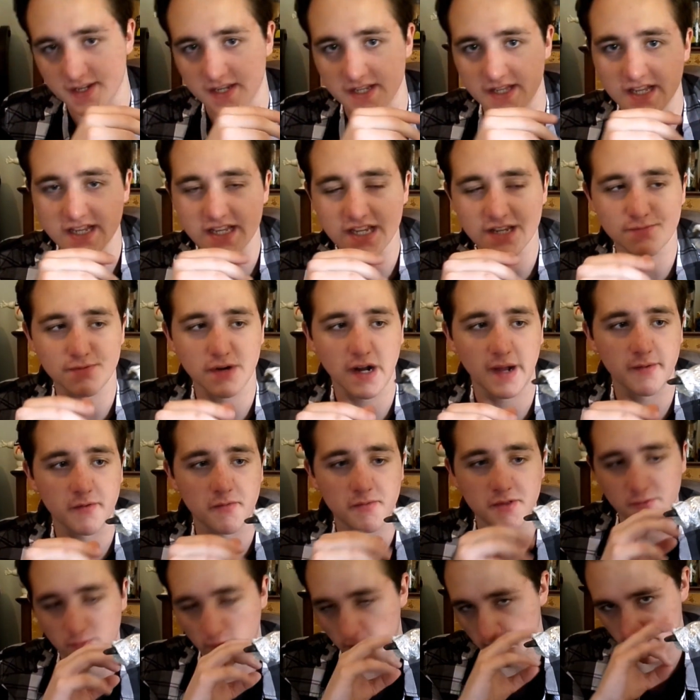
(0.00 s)
and this is
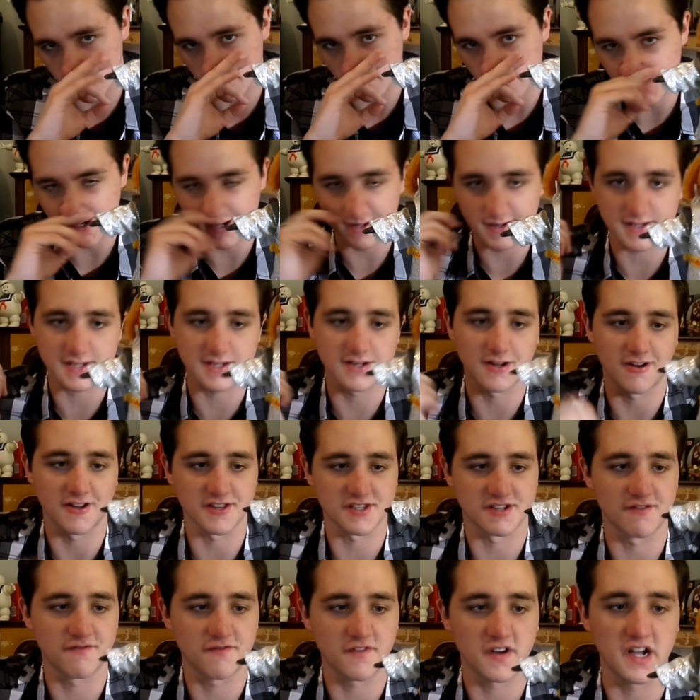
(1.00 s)
probably one of the rarest dolls
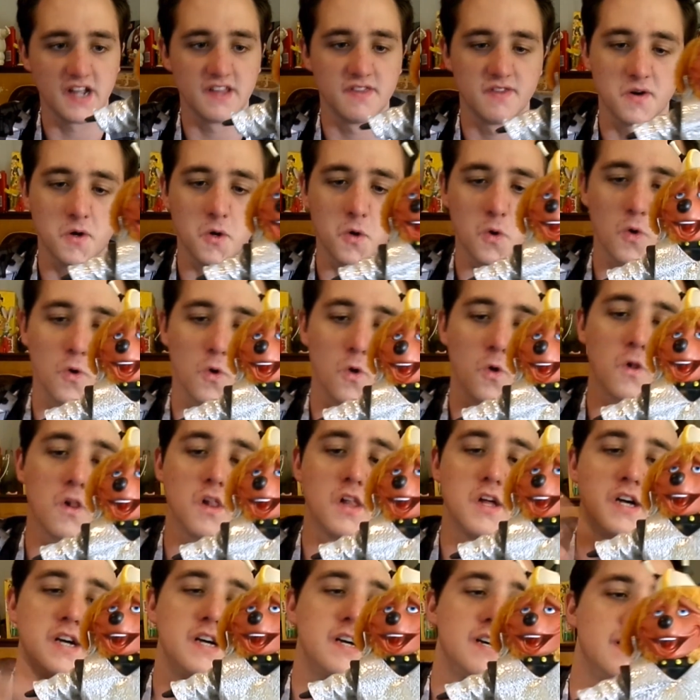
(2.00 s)
to find the whole
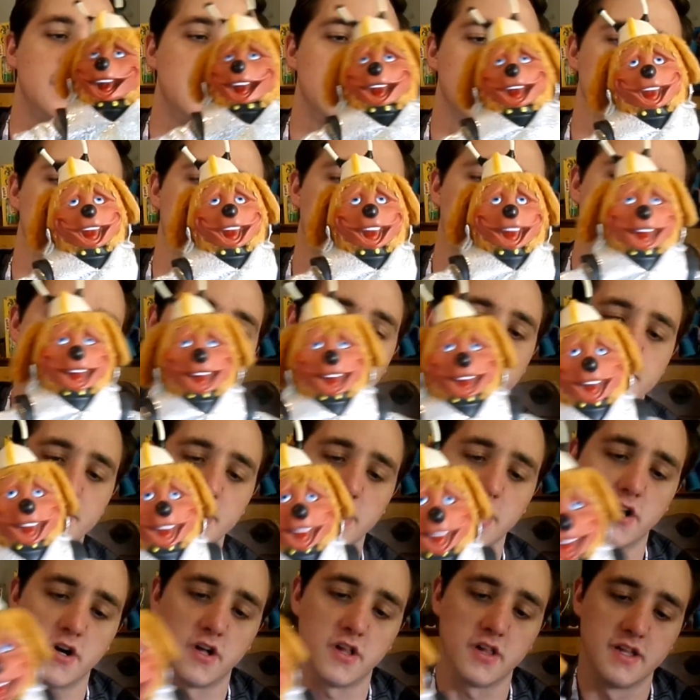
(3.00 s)

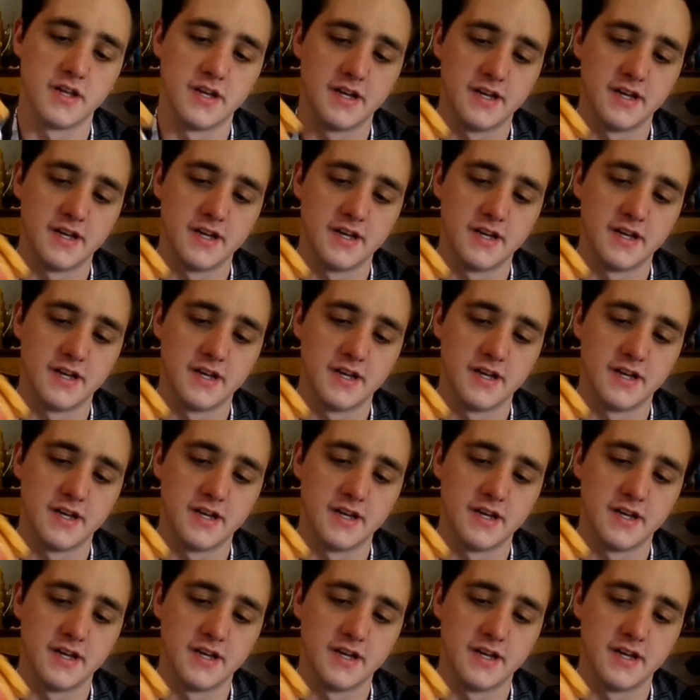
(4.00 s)
doll.